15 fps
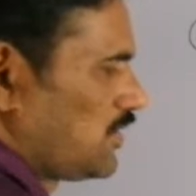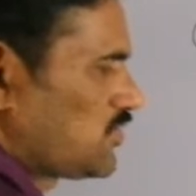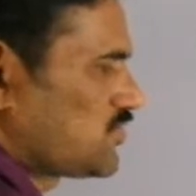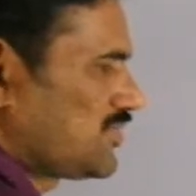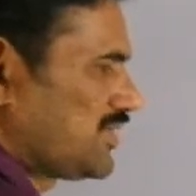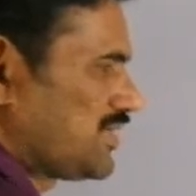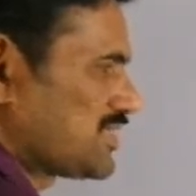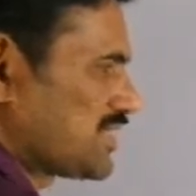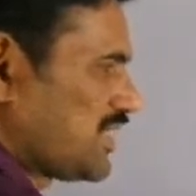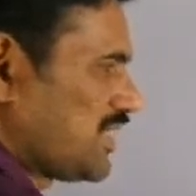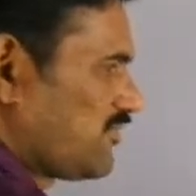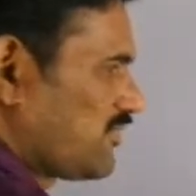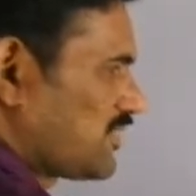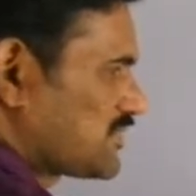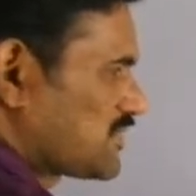So it is
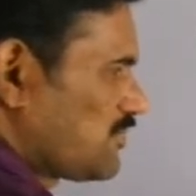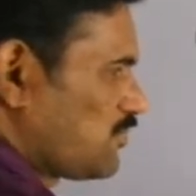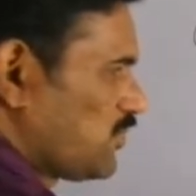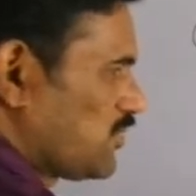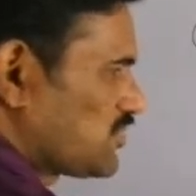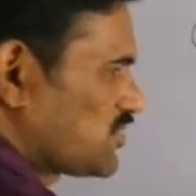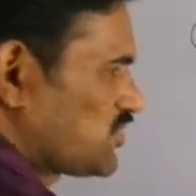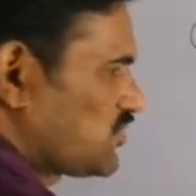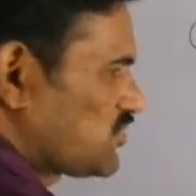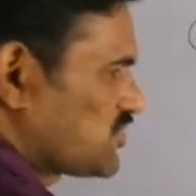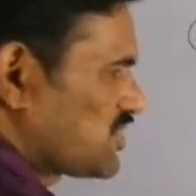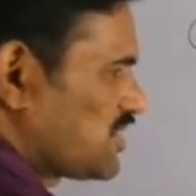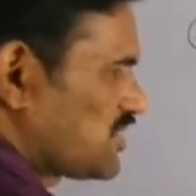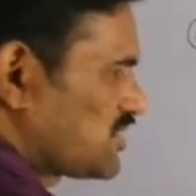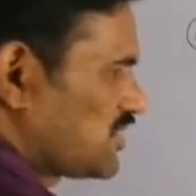having some
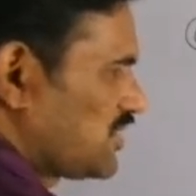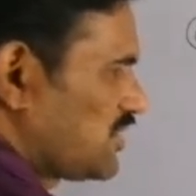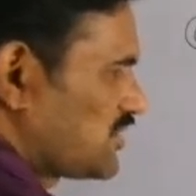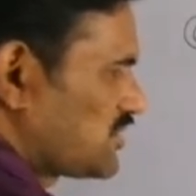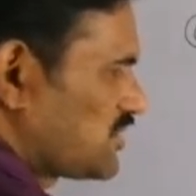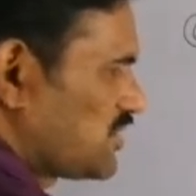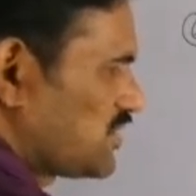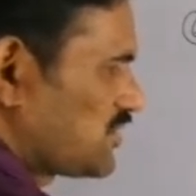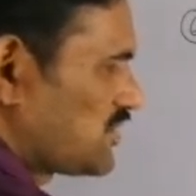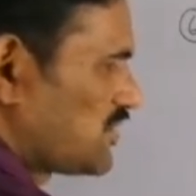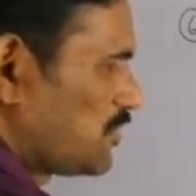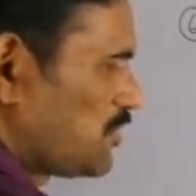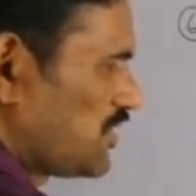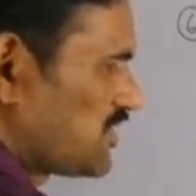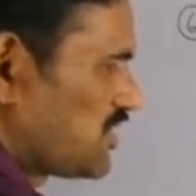positive charge density
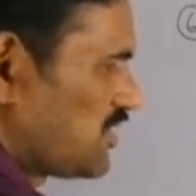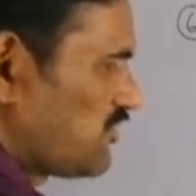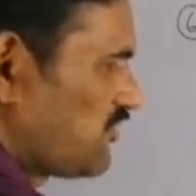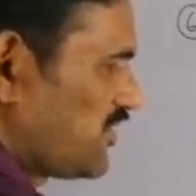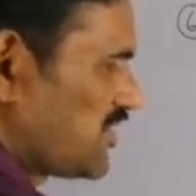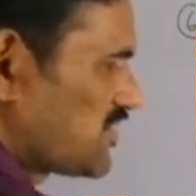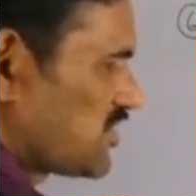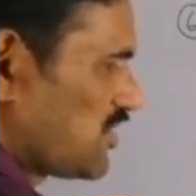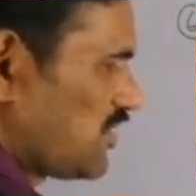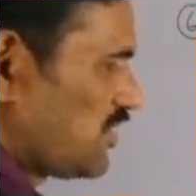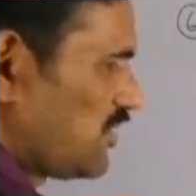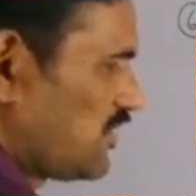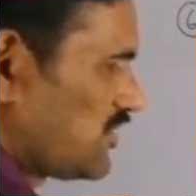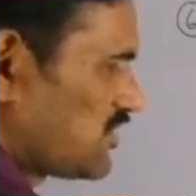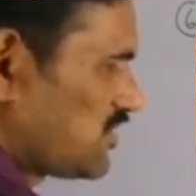sigma, surface
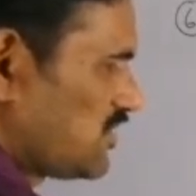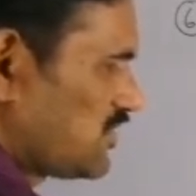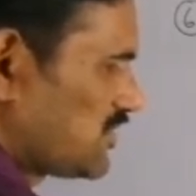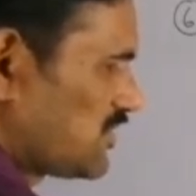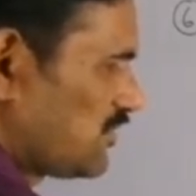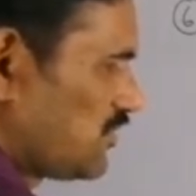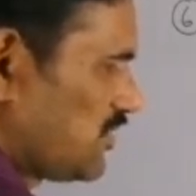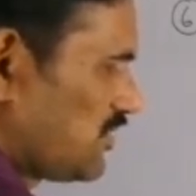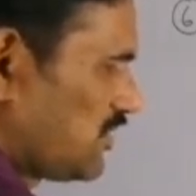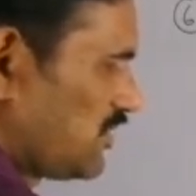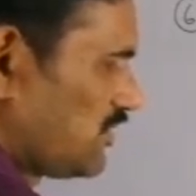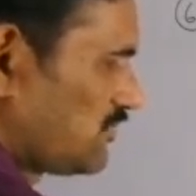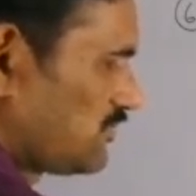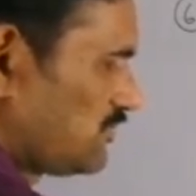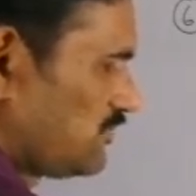charge density sigma
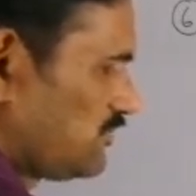here.